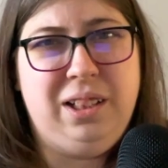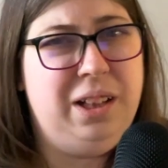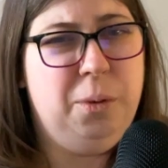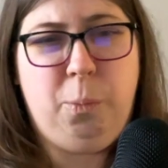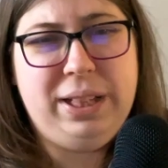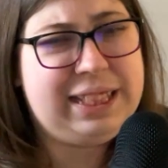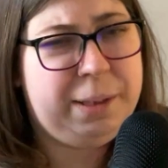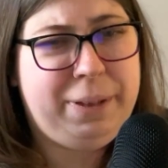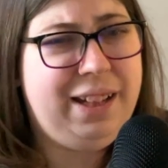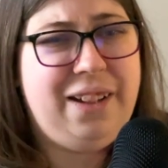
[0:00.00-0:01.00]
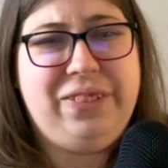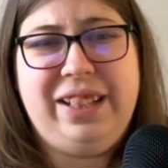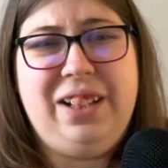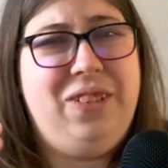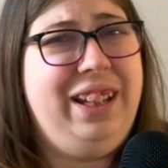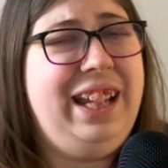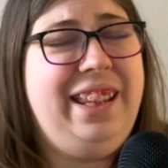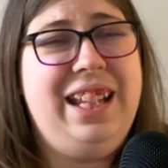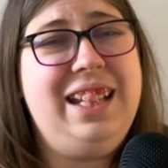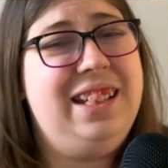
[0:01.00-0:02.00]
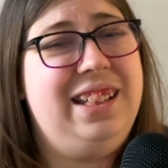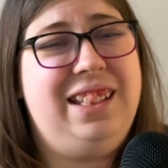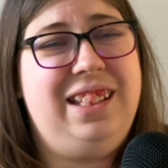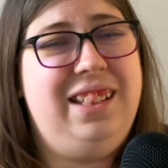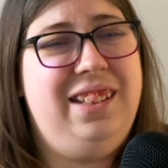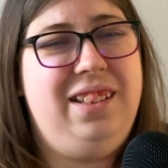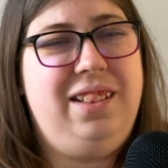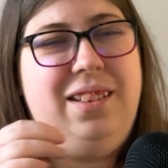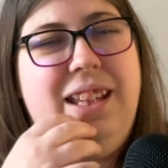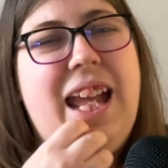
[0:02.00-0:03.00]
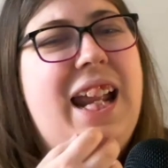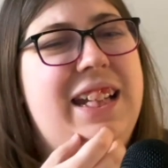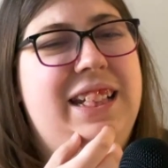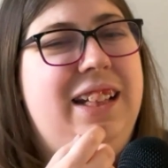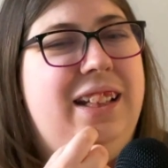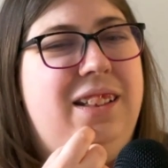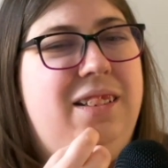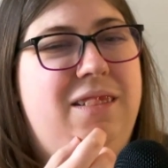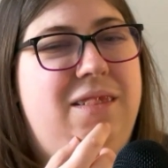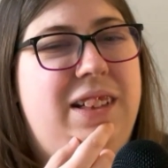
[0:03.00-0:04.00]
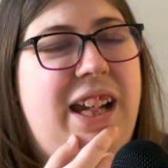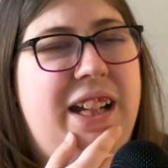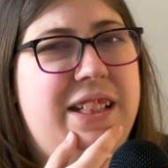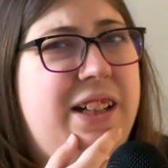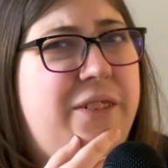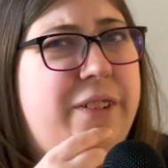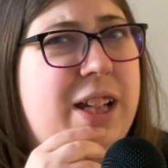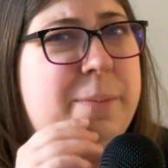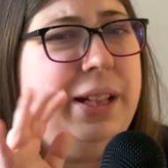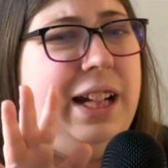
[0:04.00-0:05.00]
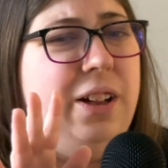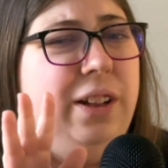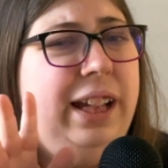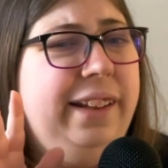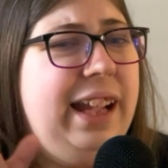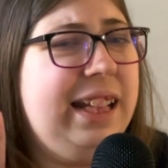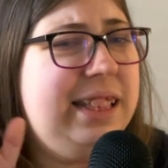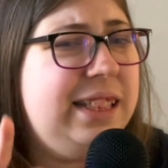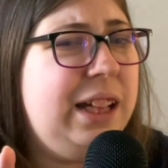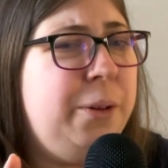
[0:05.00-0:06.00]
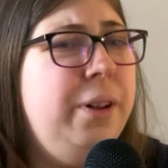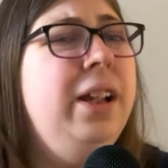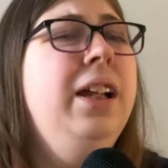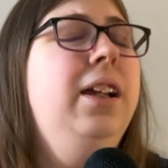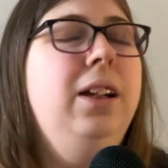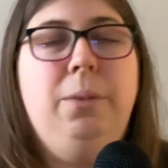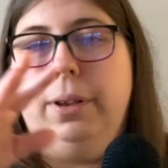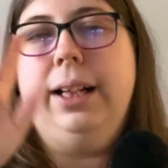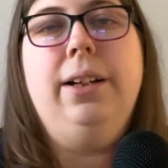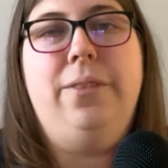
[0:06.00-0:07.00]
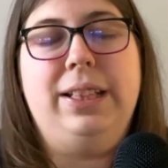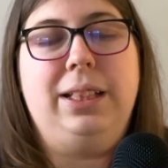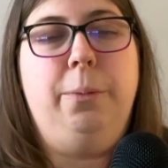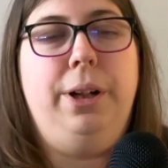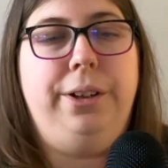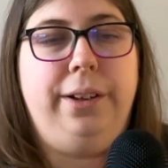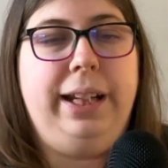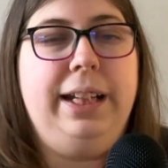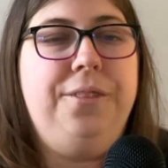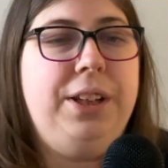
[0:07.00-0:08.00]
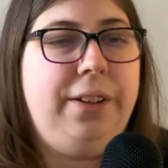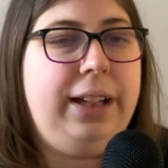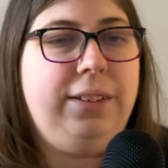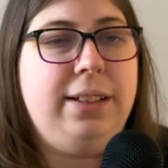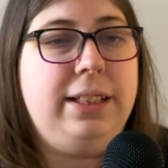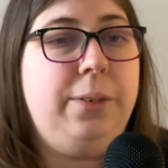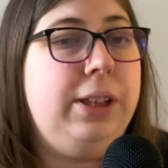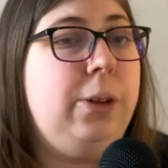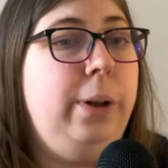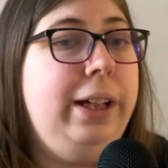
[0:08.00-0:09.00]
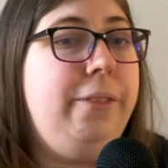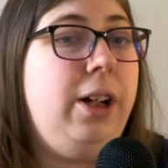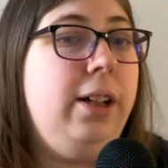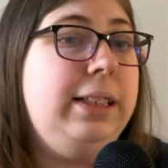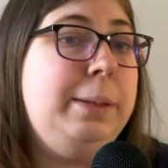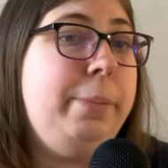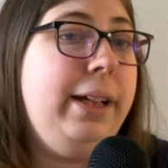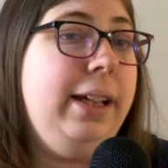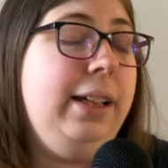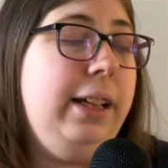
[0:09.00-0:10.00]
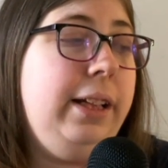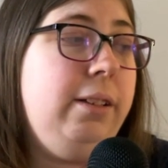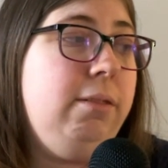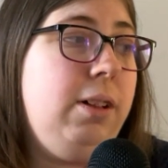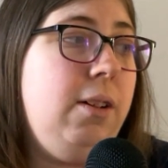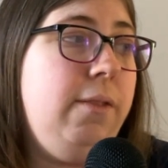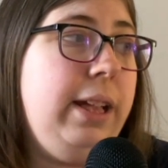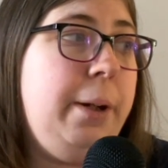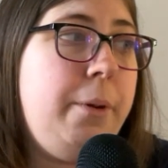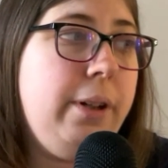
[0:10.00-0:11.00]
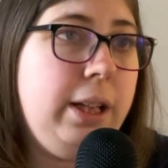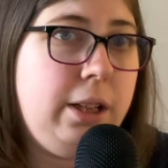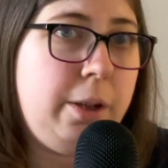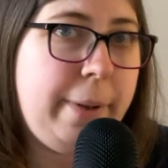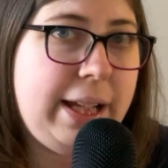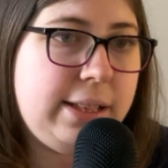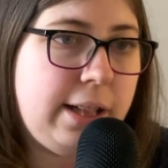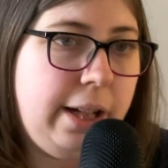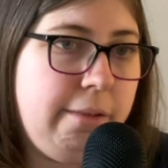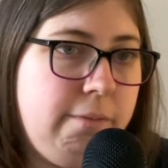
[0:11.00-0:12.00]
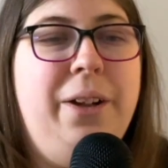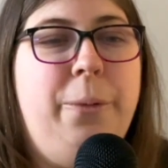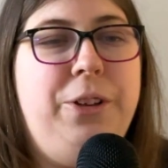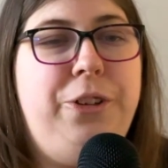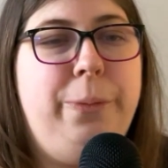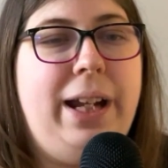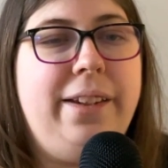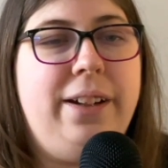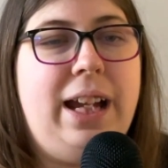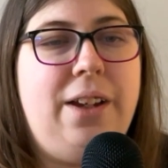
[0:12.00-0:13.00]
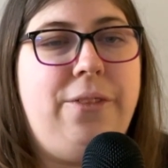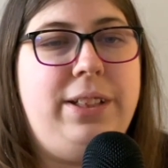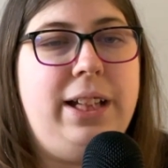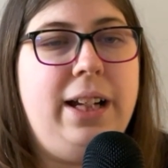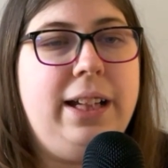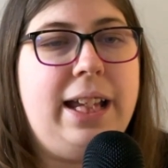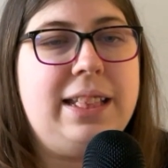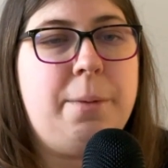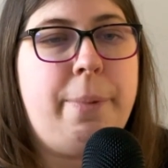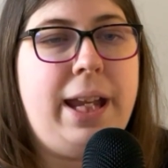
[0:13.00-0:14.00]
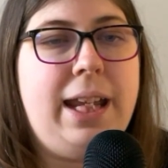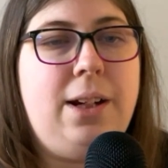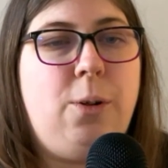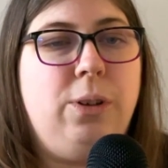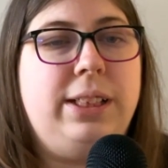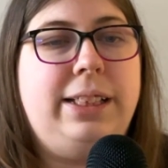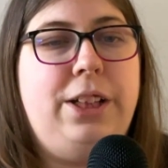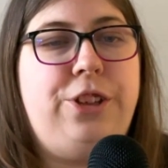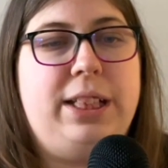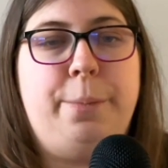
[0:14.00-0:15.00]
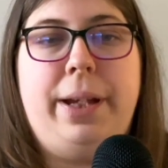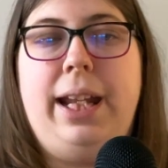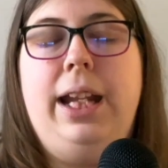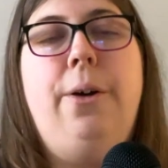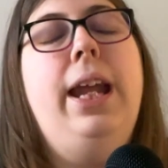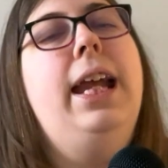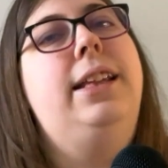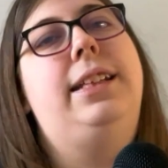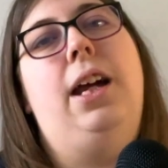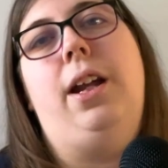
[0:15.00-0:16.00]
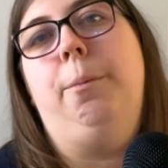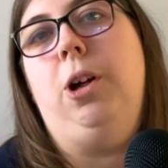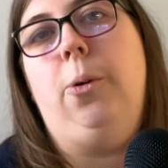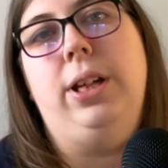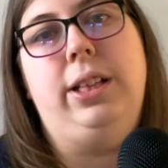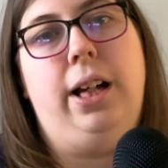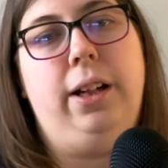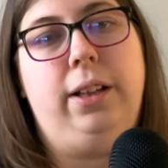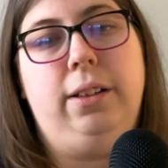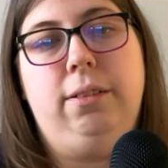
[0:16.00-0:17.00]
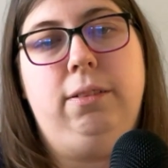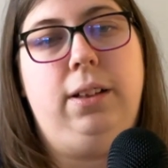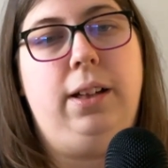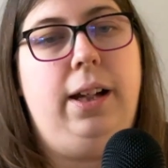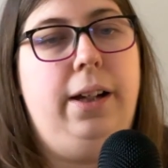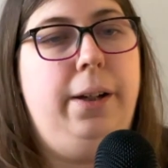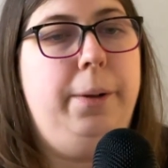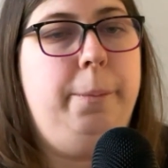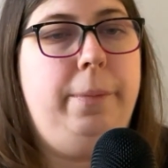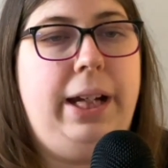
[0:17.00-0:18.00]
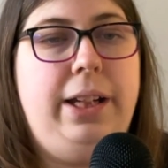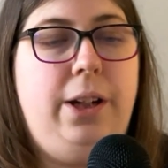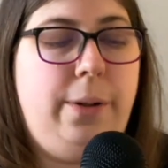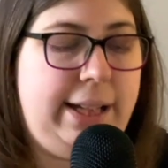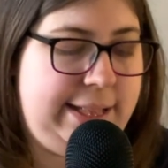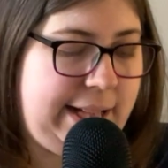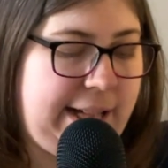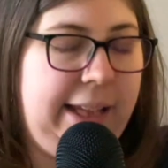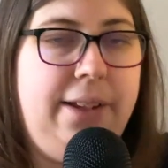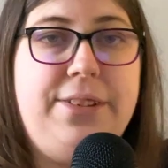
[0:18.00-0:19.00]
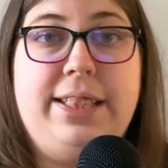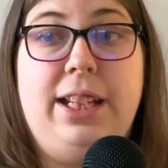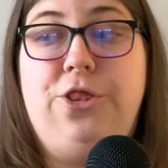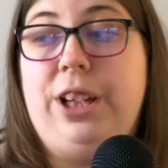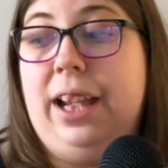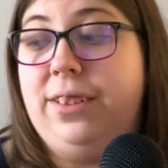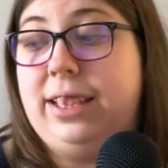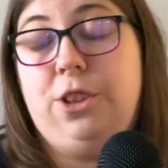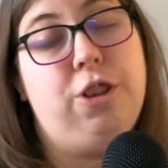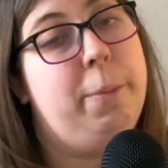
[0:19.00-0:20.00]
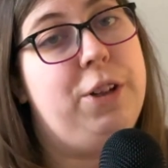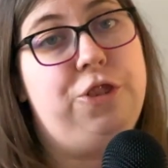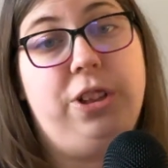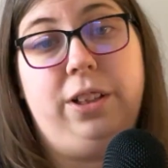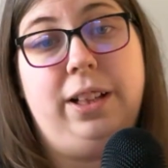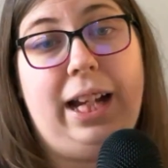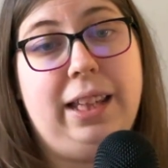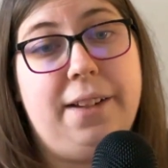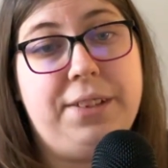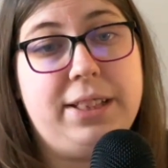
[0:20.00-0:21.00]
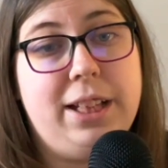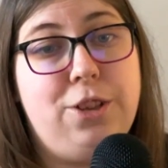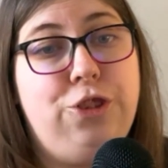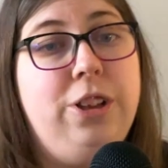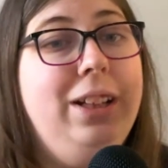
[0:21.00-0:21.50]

whisking me off to Neverland, that that idea kind of terrifies me and I don't like that. So we're going to visit Wonderland, even though I have to deal with the Queen of Hearts, but you know, hopefully I won't get on her bad side. Would you rather have Doug as a pet or Stitch as a pet? Now, hands down, I'm going Doug. Um, I know I said I love Stitch. I have Stitch on my shirt. I love Stitch.